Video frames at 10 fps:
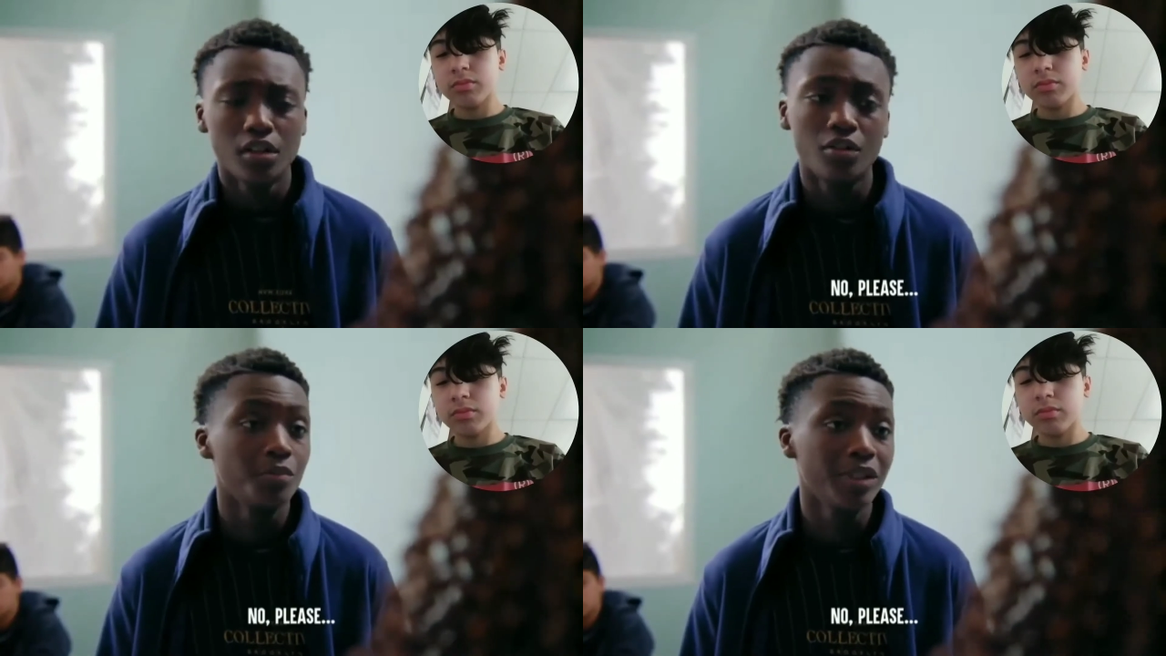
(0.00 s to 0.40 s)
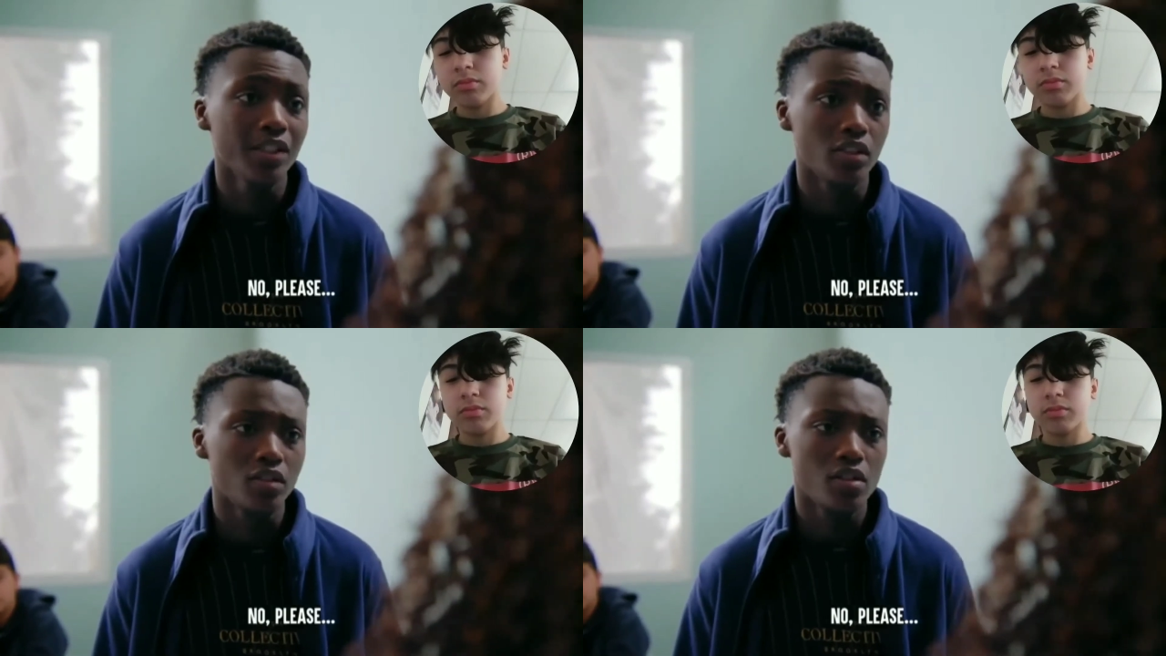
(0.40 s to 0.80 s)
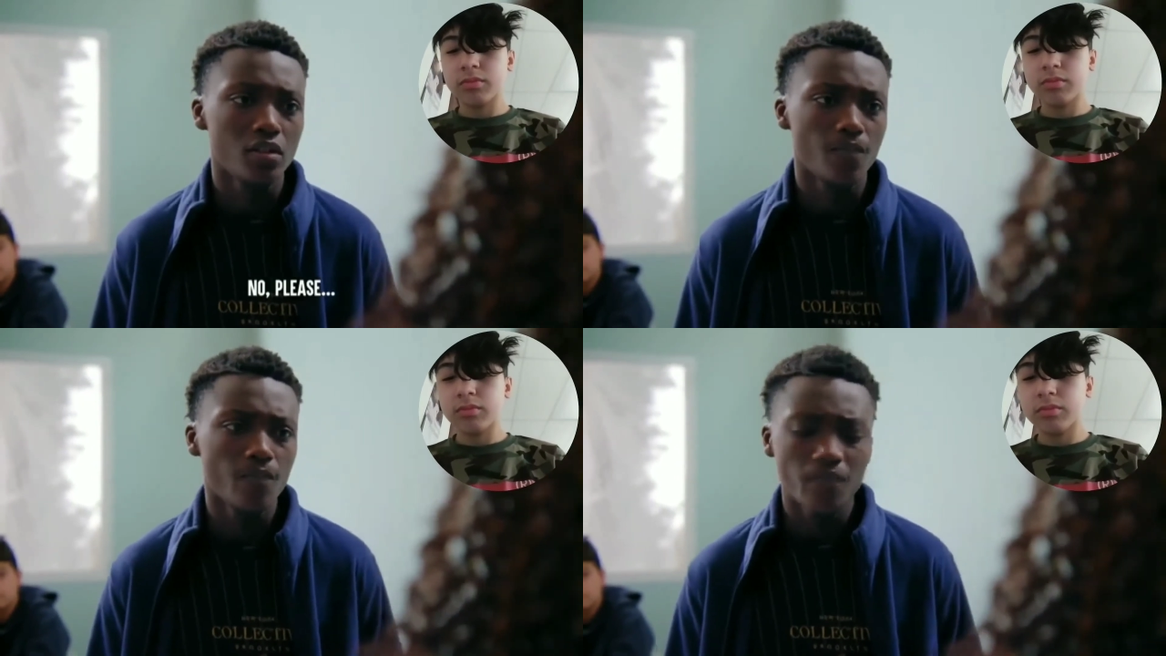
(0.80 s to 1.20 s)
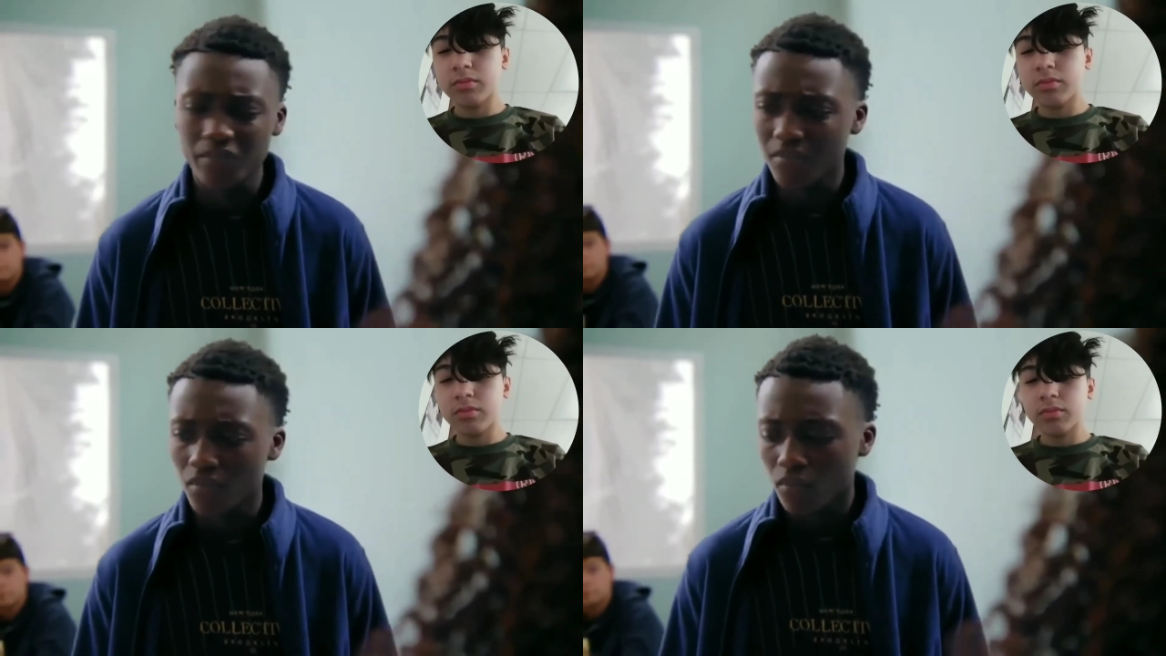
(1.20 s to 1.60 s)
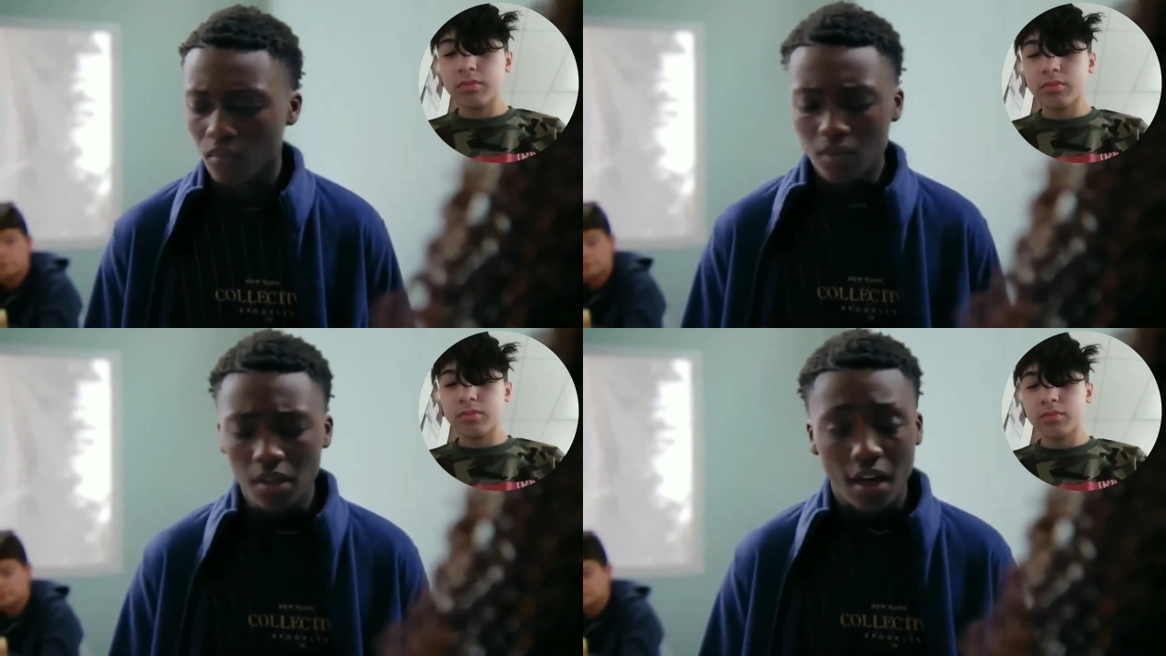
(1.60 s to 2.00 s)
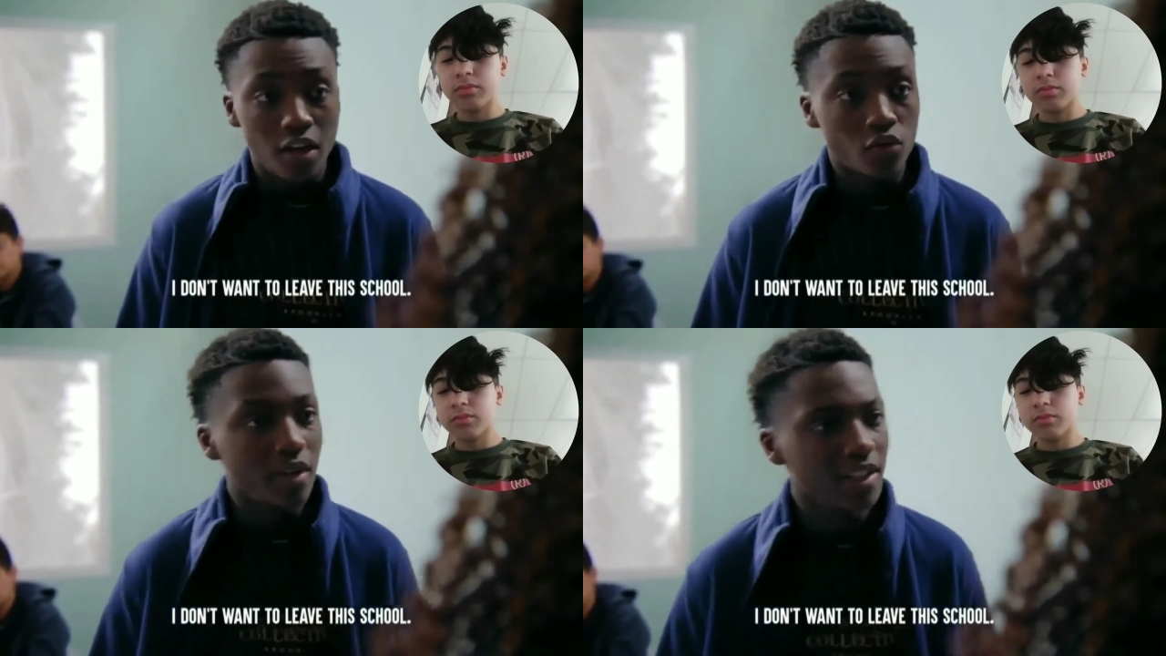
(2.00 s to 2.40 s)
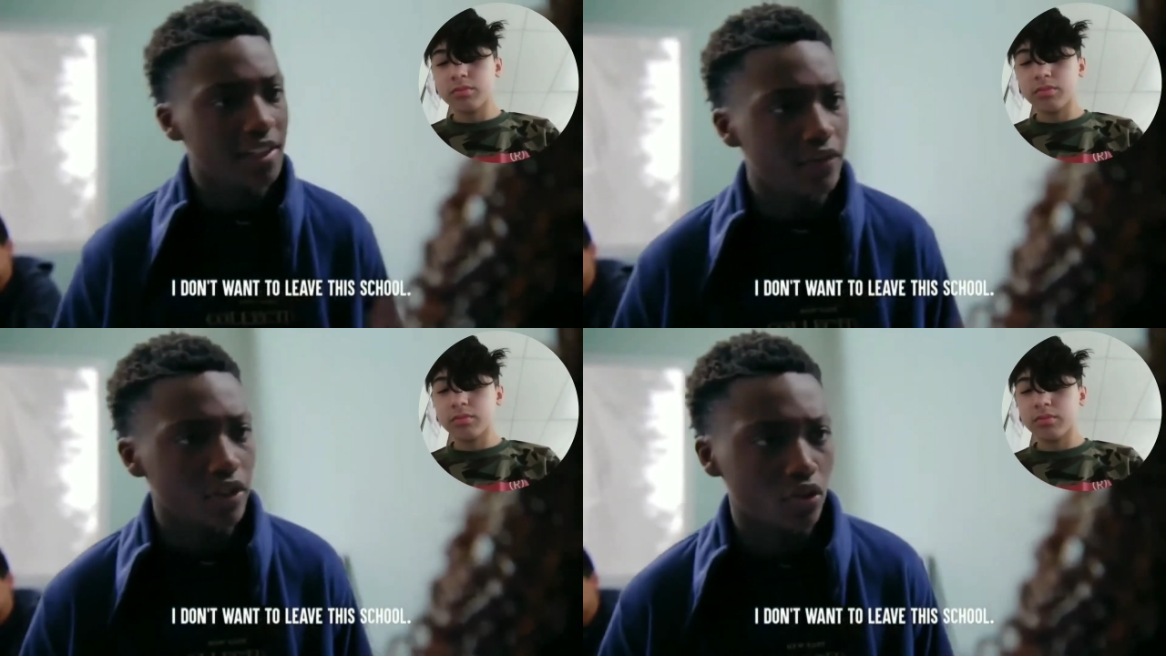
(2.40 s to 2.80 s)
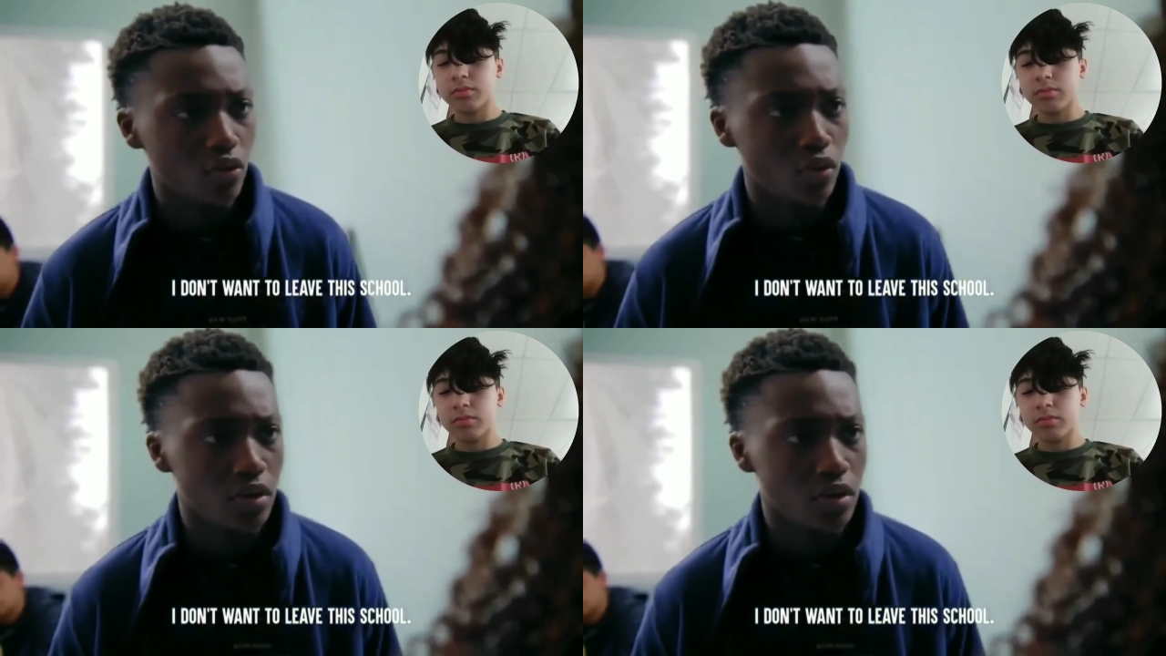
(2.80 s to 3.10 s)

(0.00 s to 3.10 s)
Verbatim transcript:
Speaker 1: oh, please. I don't want to leave the school.